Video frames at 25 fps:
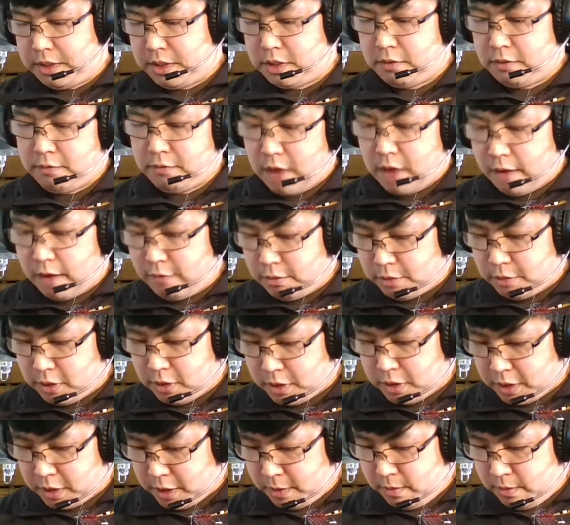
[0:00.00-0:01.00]
survival
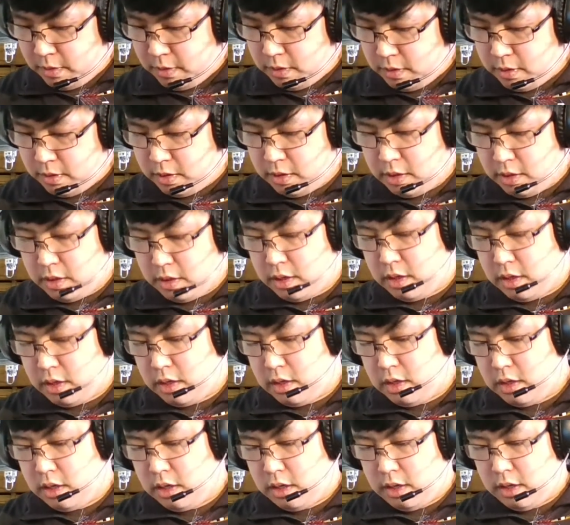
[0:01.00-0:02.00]
program.
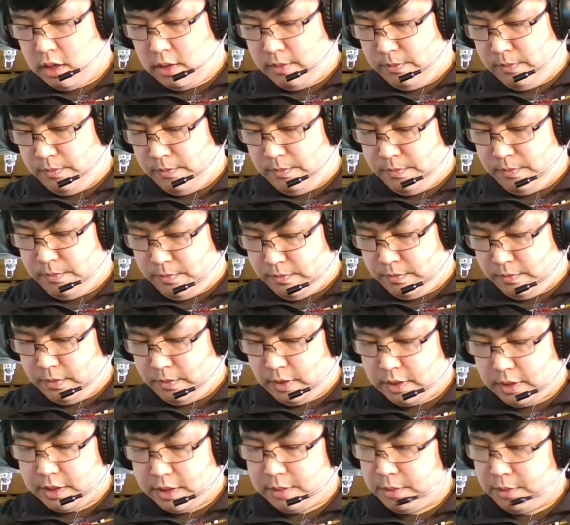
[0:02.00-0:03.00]

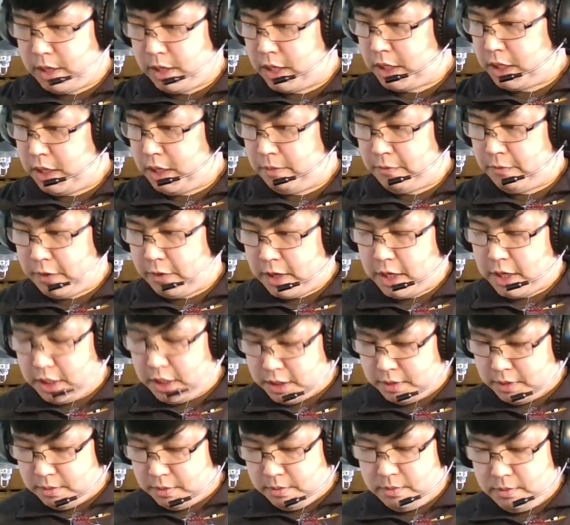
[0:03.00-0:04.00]
Something I keep forgetting
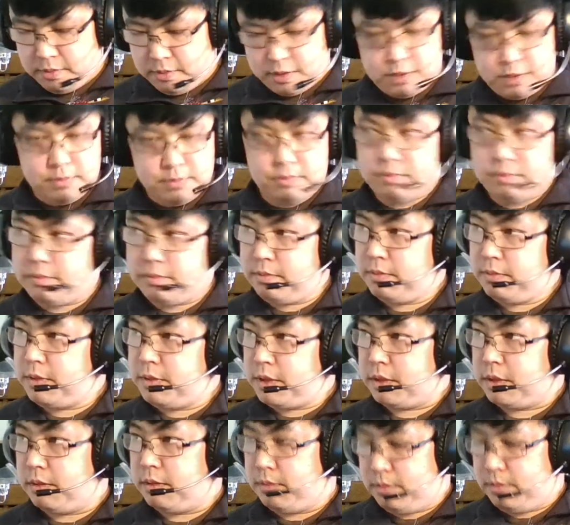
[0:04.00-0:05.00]
to
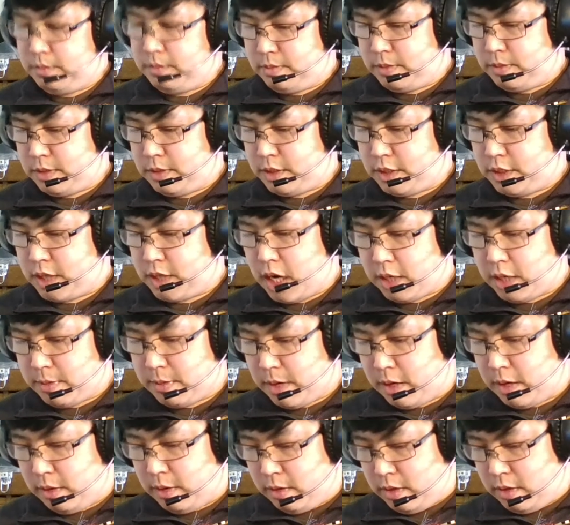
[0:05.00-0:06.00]
talk
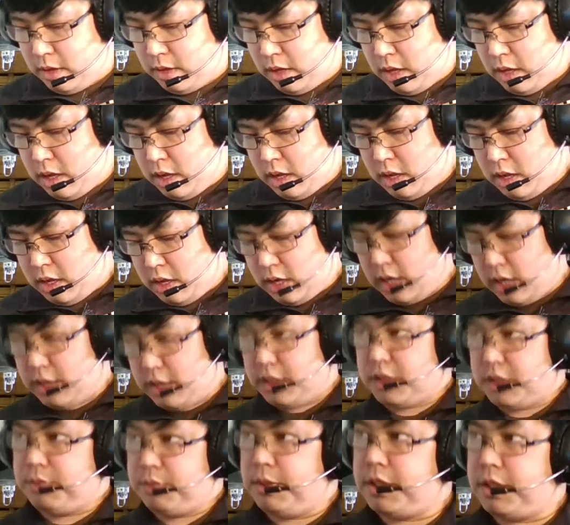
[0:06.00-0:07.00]
about.
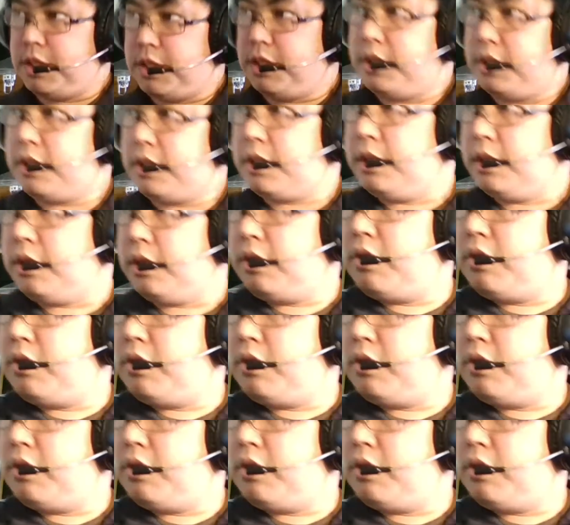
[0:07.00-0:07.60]
The